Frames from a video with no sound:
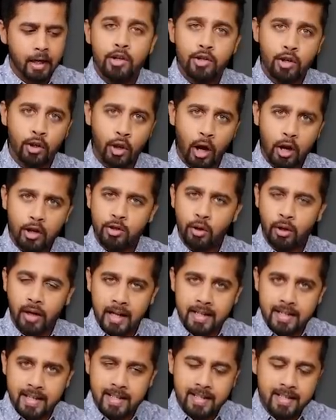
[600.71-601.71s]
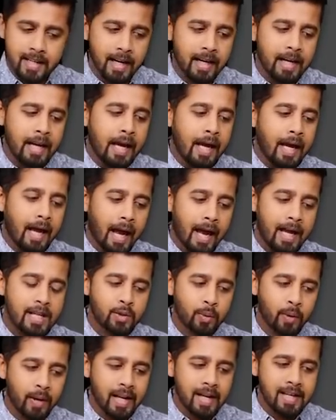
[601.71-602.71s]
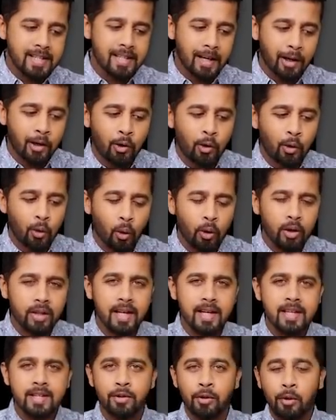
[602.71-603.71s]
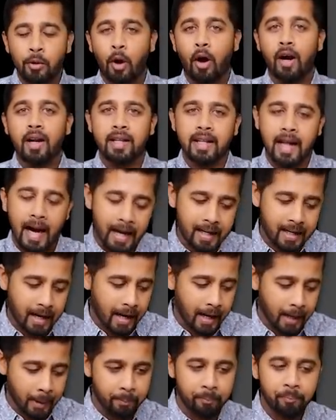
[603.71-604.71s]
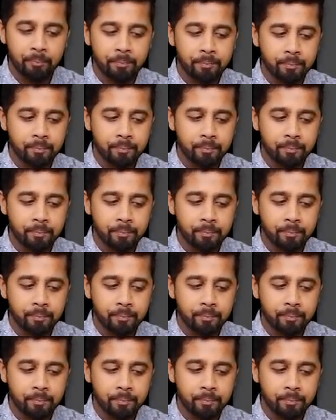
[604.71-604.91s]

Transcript: So not so consistent, as well as the growth is not that high.